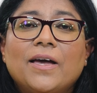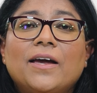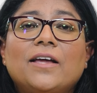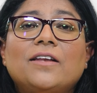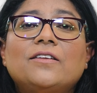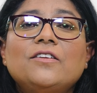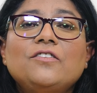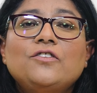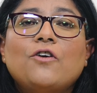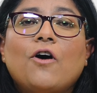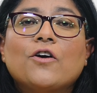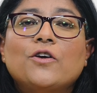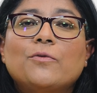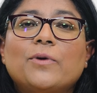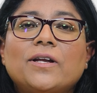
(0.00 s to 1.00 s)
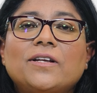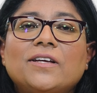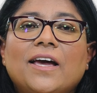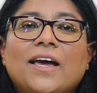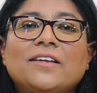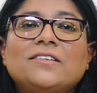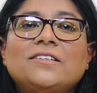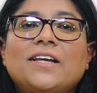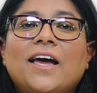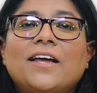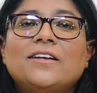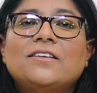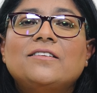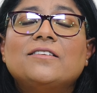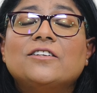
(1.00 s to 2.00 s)
In this document, a
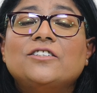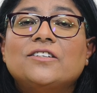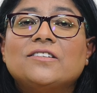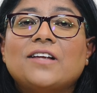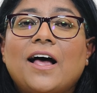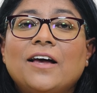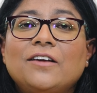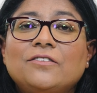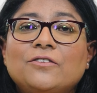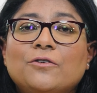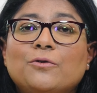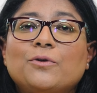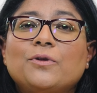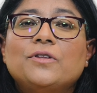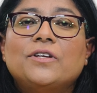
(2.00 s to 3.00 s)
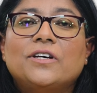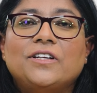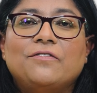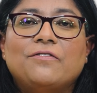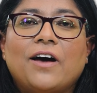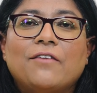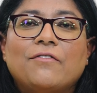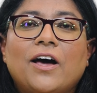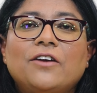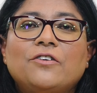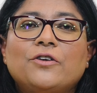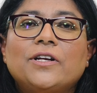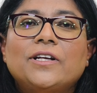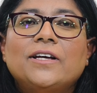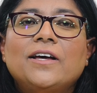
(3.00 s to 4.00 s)
standard such as ISO
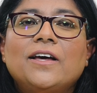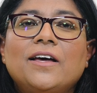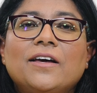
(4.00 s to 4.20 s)
3500